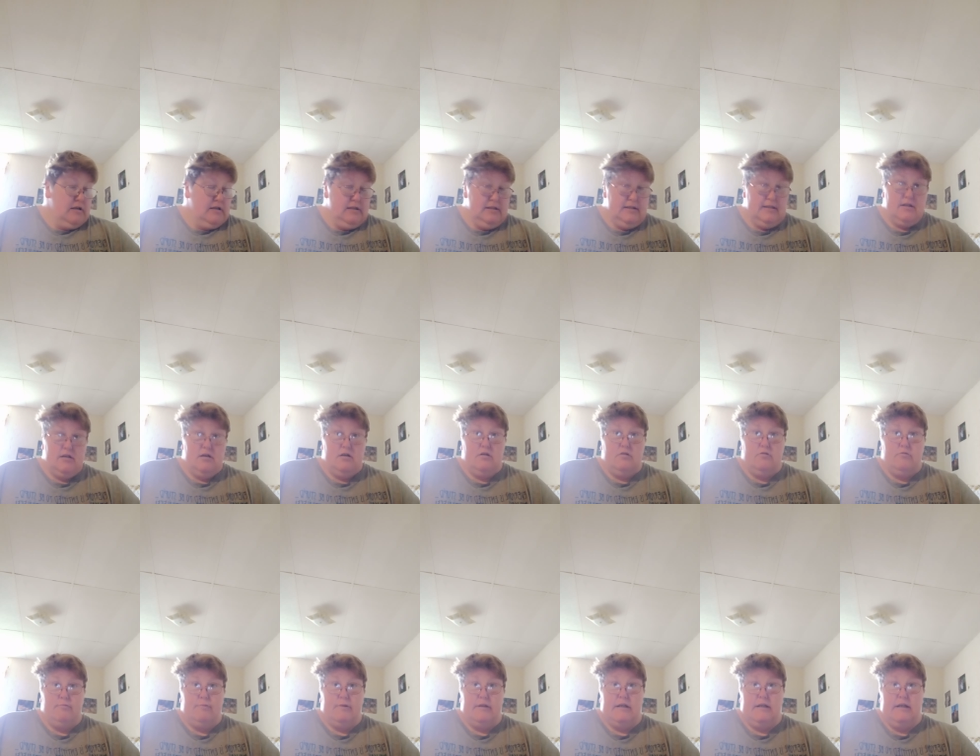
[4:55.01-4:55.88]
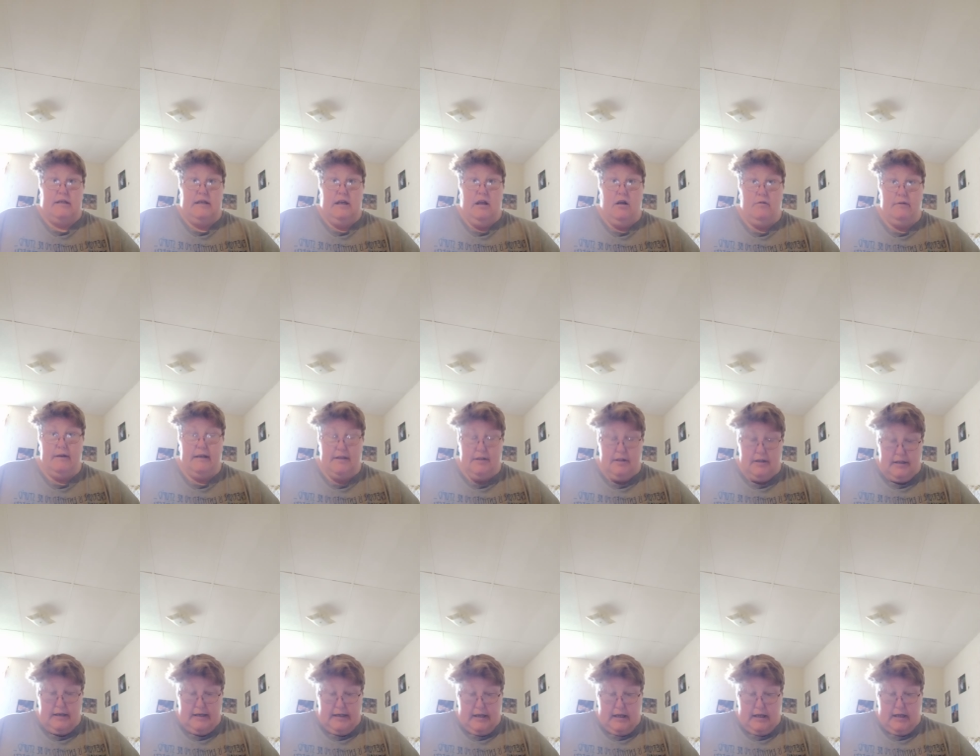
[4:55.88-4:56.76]
So, but no, other
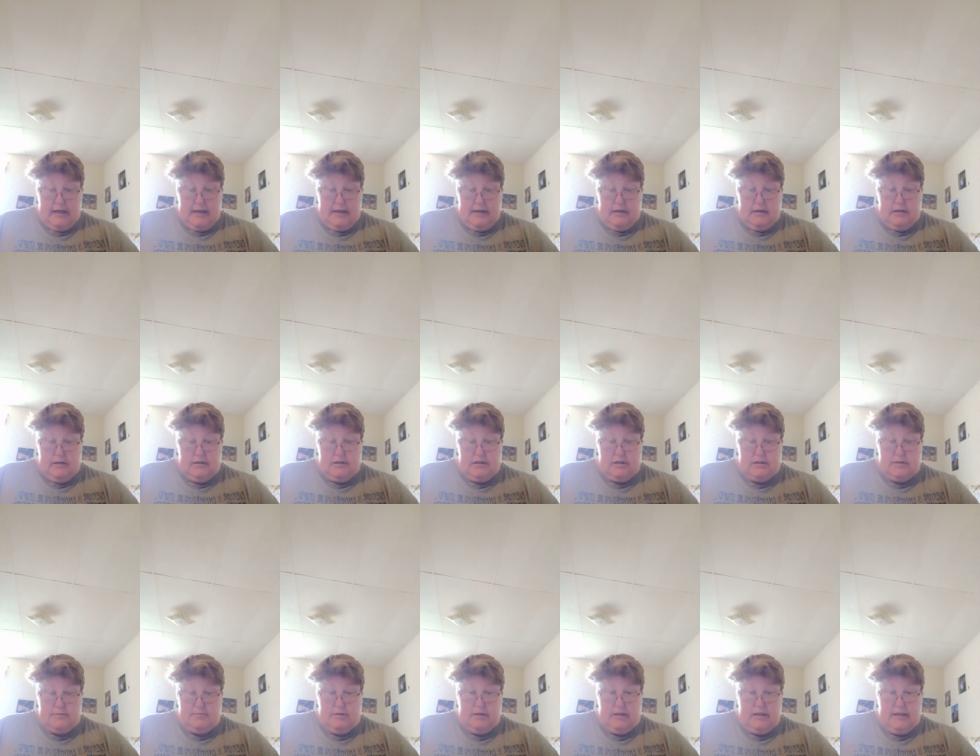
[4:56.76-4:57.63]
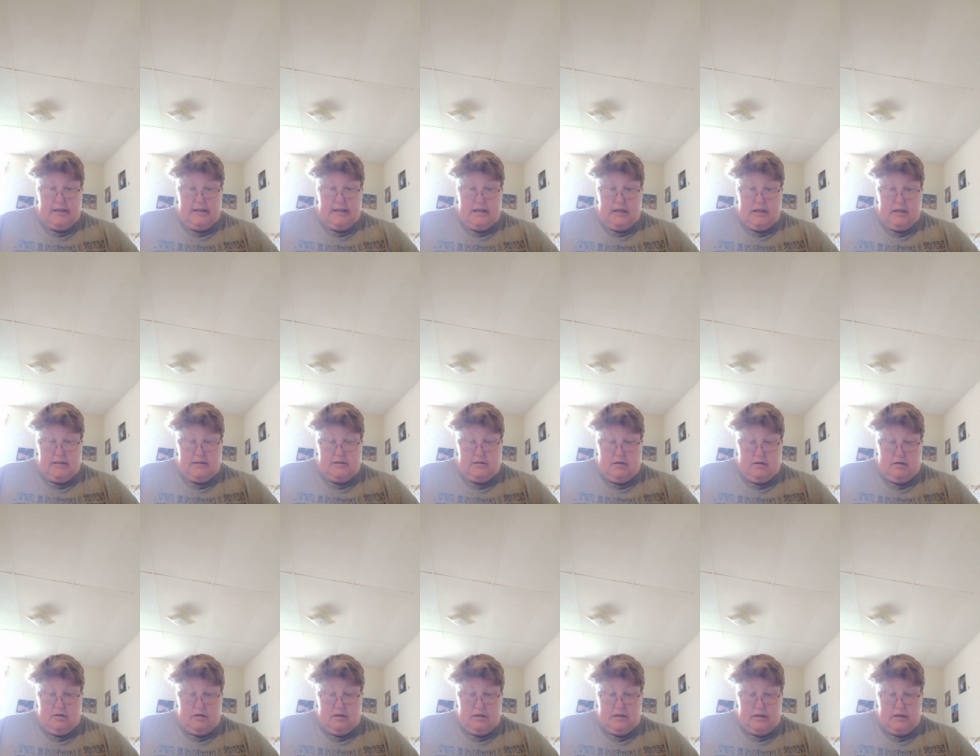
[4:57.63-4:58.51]
than that, I just wanted to
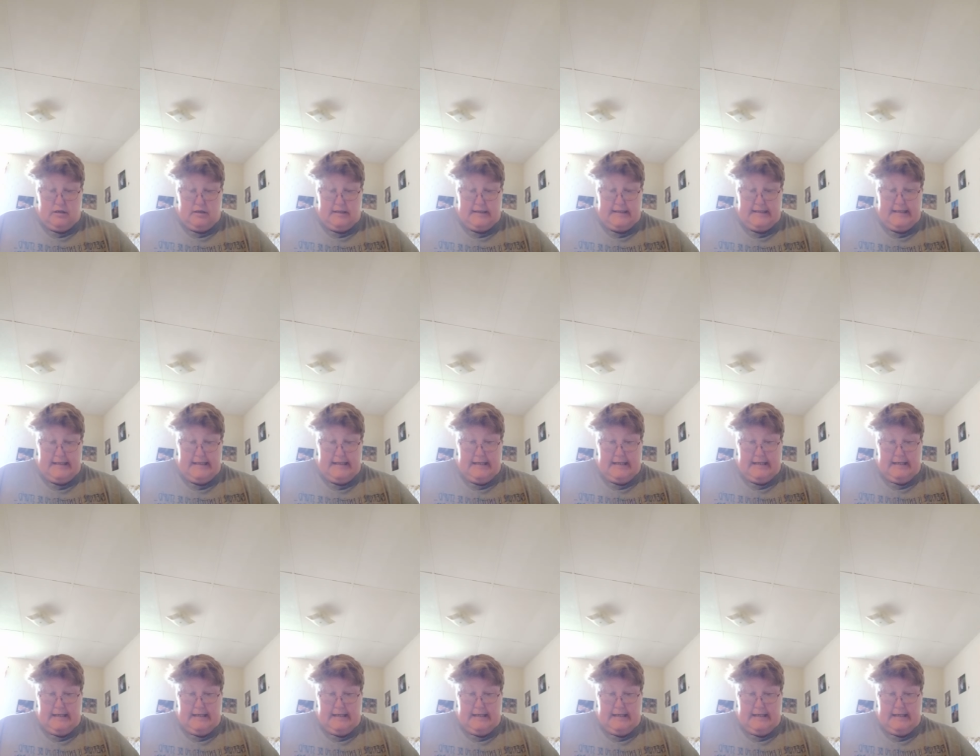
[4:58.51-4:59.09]
talk and